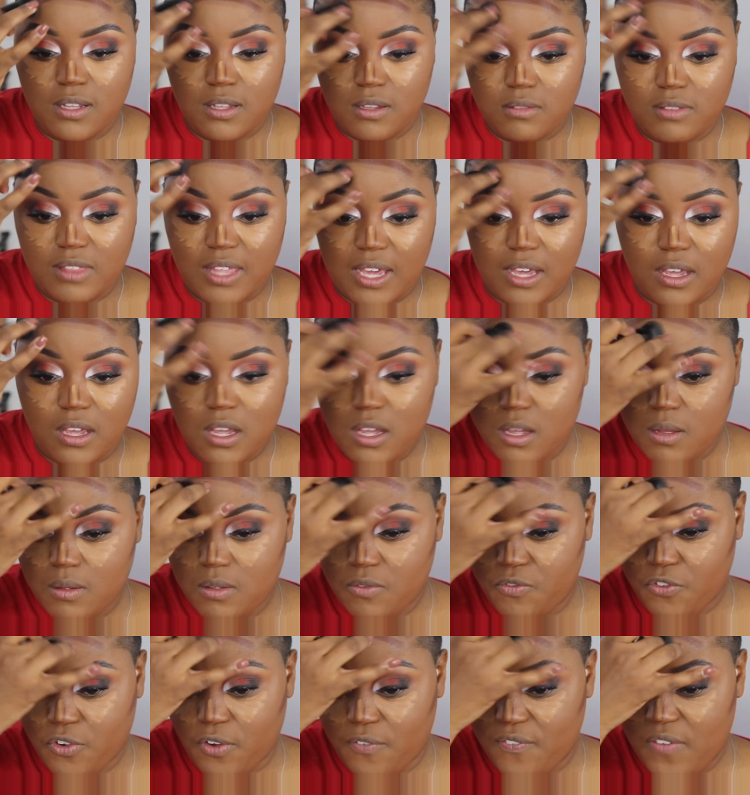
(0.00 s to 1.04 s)
that
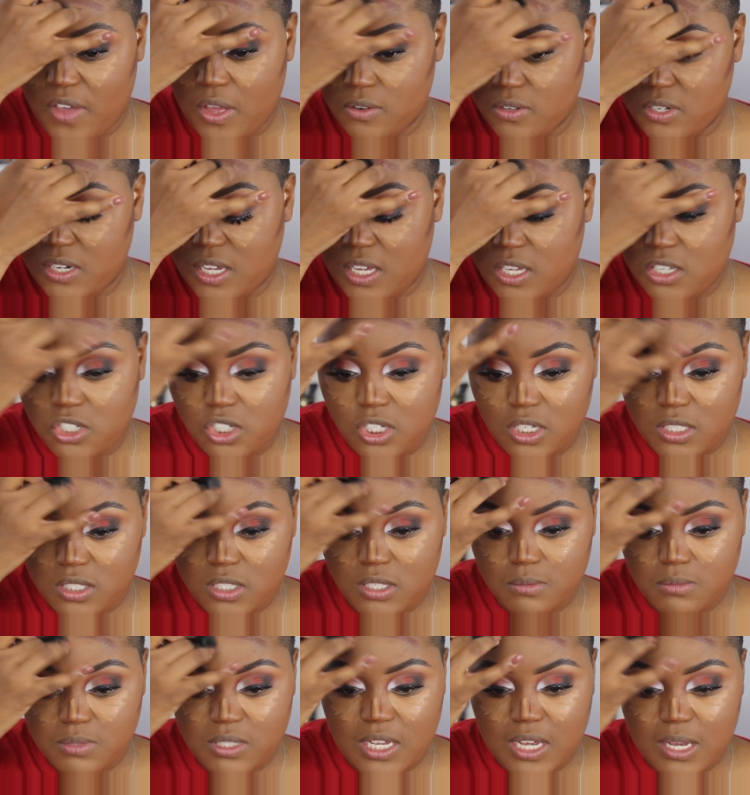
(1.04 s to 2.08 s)
come for foundation
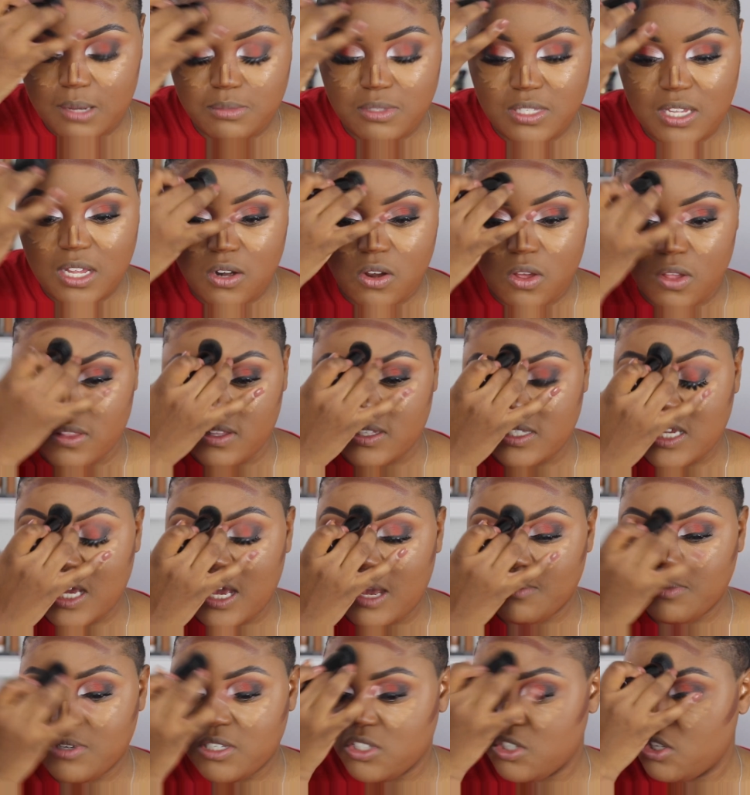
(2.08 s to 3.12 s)
sometimes, not all the
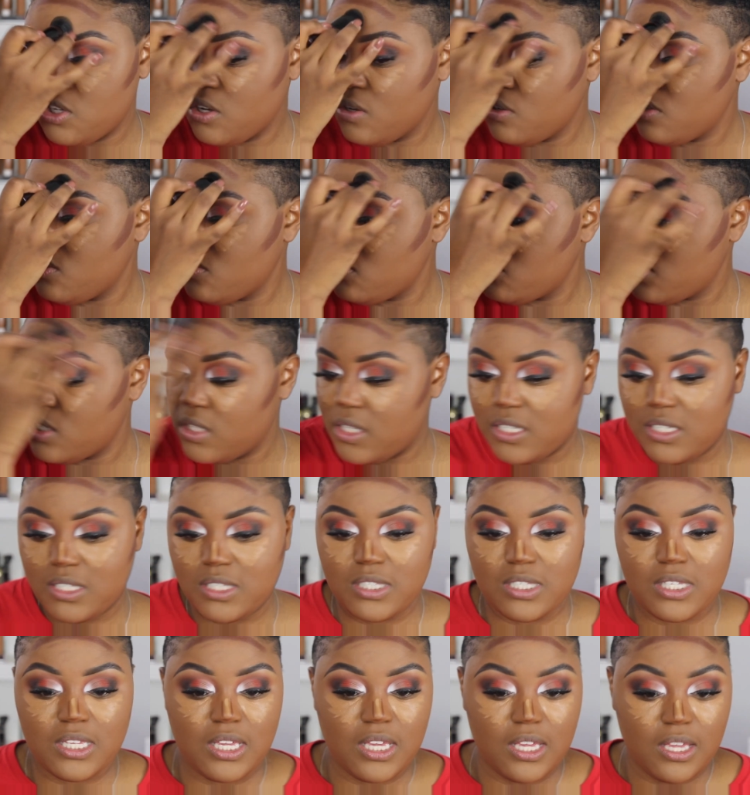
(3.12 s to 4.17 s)
time, because you don't usually
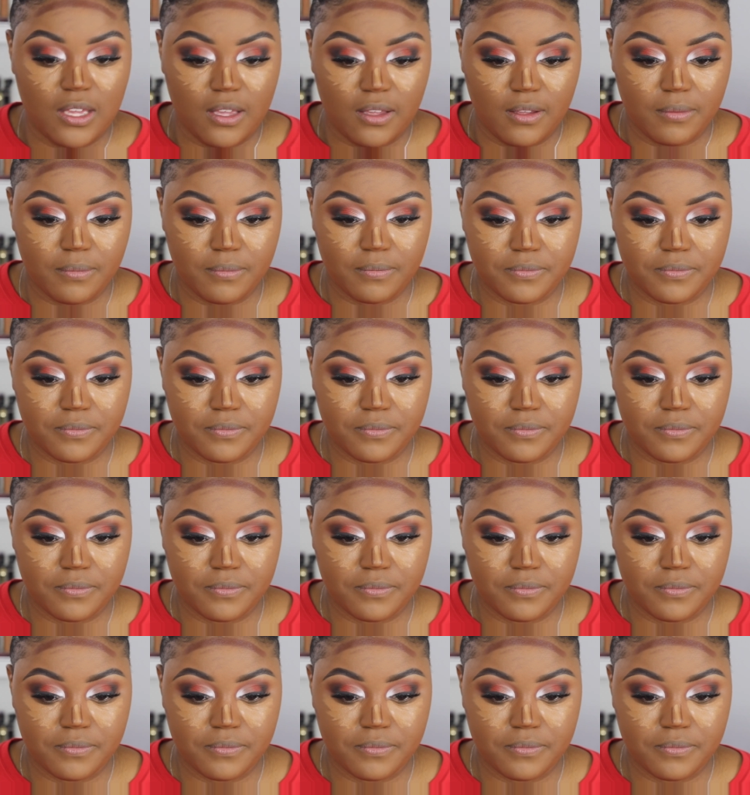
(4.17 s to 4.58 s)
see